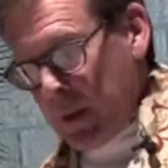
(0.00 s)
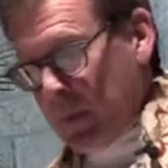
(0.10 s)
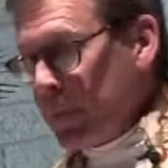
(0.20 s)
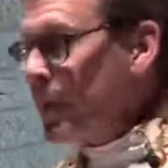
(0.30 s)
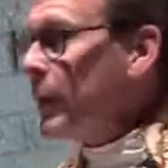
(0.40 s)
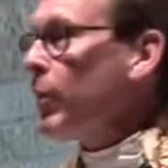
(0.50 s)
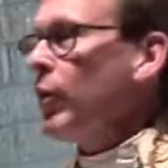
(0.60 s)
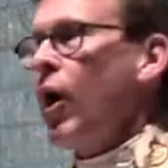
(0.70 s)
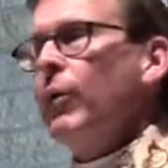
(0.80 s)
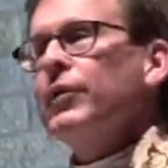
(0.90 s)
But
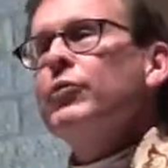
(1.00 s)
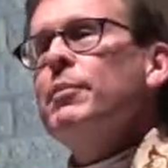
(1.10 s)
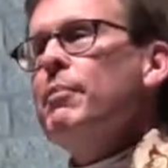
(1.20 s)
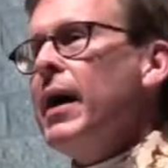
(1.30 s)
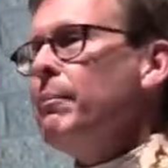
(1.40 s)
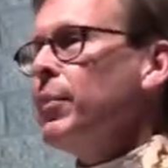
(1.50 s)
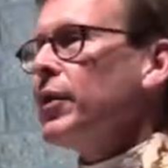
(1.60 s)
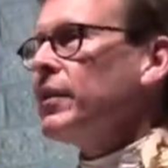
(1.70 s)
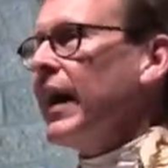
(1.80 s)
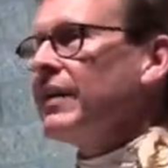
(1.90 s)
people always
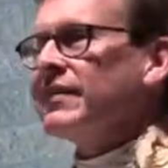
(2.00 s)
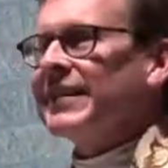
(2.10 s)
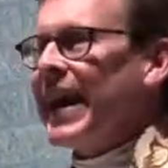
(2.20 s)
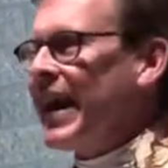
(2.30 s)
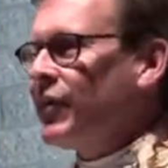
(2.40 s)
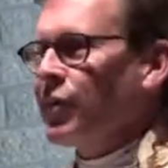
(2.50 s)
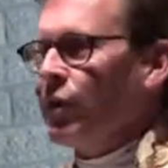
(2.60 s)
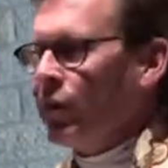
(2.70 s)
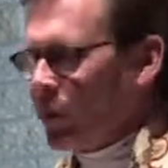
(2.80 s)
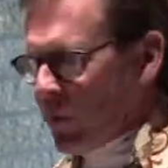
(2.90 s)
remembered that
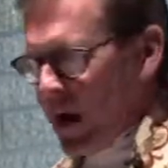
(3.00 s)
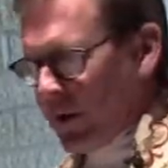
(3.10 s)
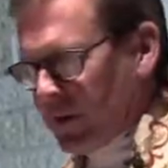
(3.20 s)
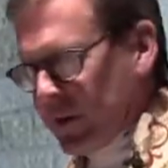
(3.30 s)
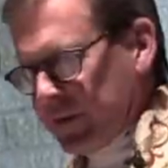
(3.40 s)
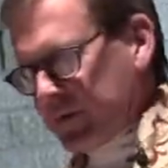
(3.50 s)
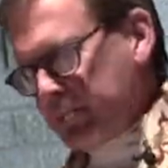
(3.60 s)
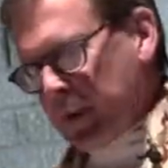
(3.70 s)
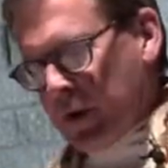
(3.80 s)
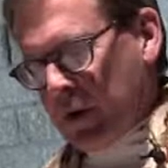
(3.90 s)
scandal around his
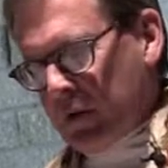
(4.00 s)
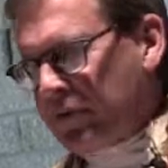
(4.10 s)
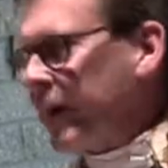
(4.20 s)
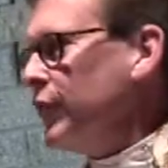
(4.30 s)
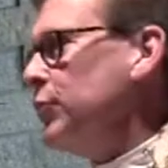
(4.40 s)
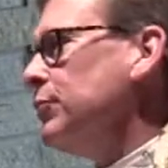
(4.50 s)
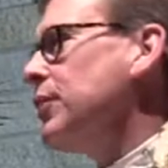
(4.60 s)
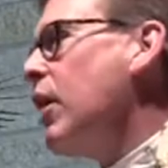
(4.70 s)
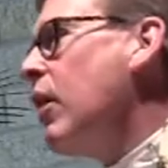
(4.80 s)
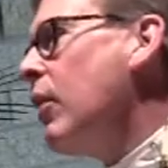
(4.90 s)
birth, and you
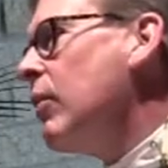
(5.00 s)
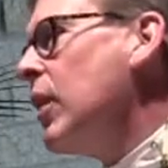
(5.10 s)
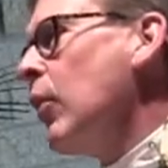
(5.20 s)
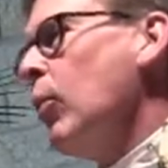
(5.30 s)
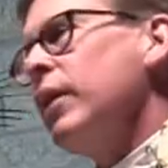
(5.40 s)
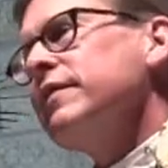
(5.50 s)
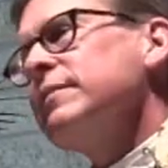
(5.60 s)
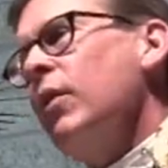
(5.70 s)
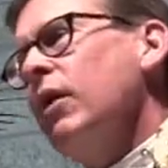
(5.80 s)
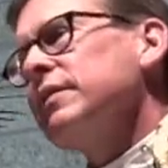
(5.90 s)
know what
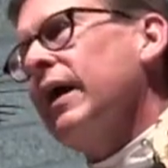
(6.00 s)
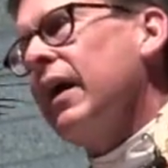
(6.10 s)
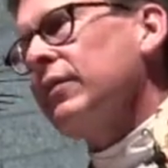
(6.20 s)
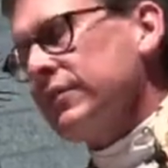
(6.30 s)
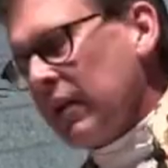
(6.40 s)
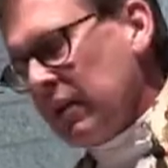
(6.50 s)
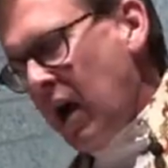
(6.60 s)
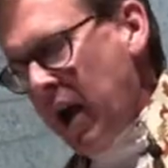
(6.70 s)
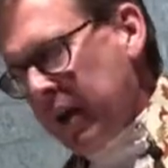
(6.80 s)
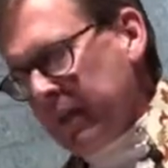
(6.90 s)
small towns are
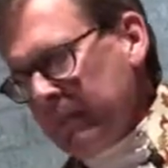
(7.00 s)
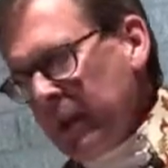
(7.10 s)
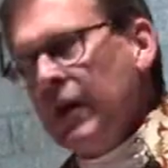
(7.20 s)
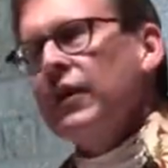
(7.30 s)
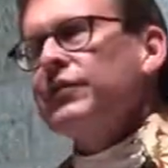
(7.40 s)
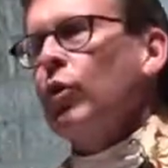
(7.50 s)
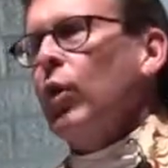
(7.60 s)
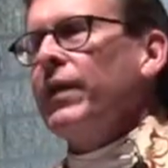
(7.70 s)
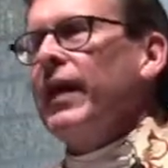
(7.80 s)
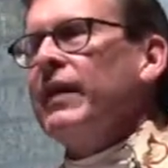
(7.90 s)
like. So
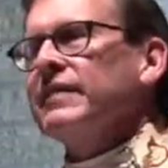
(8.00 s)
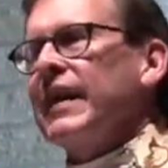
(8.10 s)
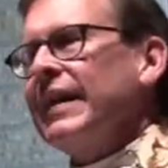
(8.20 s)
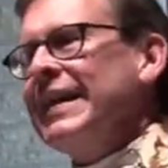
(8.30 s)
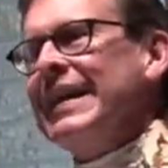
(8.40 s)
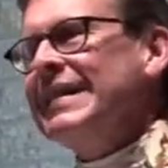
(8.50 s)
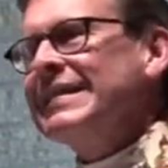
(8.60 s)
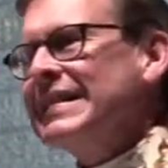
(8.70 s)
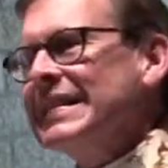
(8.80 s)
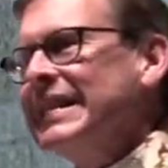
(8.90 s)
when they said,
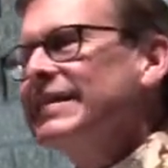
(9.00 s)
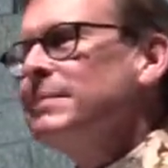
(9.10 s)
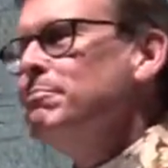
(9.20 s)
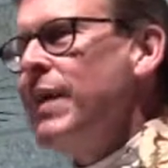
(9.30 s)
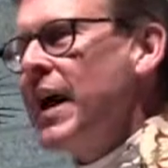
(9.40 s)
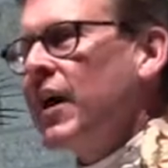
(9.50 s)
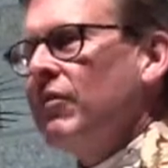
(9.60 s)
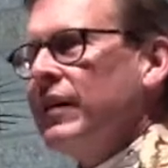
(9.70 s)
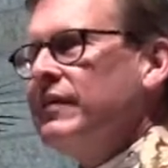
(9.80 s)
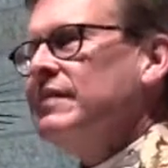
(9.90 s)
"Isn't this
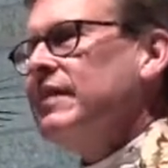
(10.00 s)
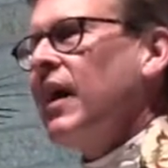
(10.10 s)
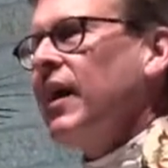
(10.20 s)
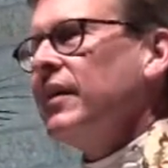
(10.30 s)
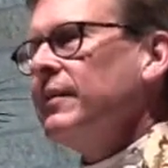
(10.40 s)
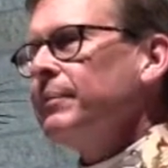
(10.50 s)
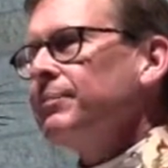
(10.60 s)
Mary's son?"